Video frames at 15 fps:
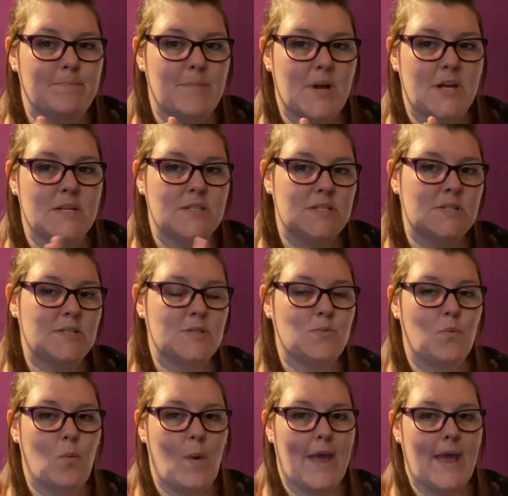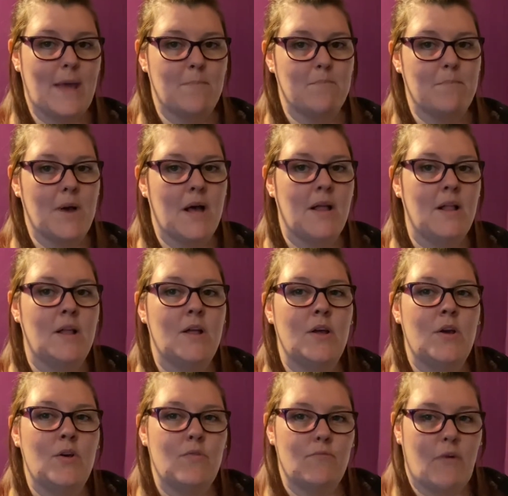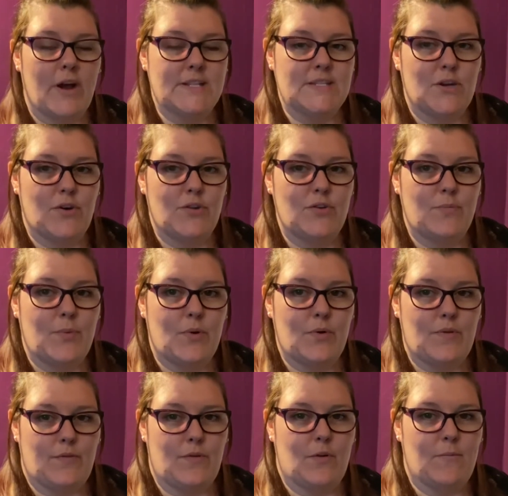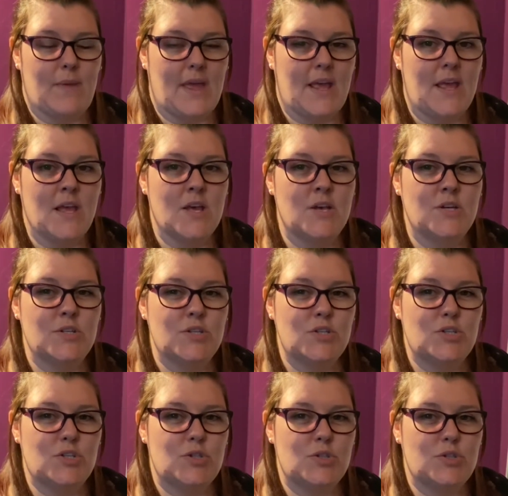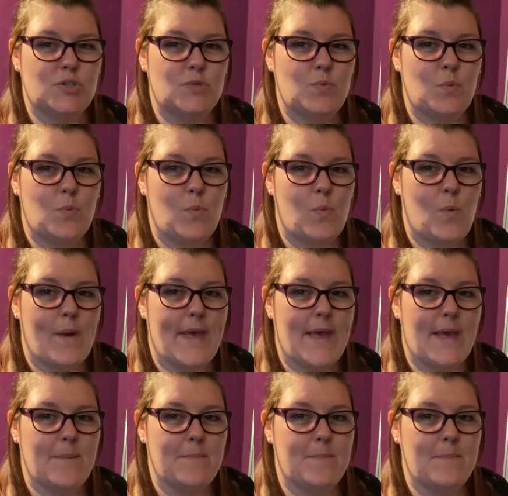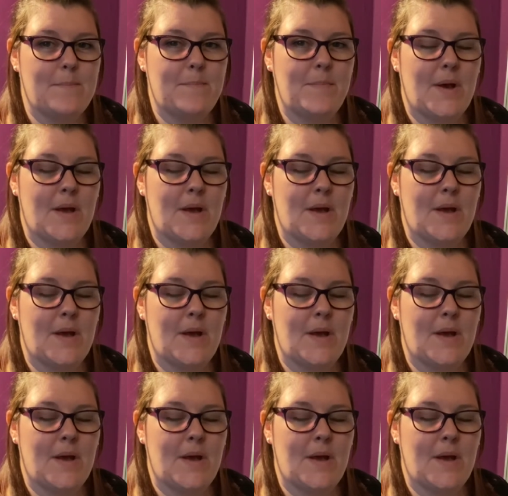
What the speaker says: Swim. Write it on your board for me. Swim.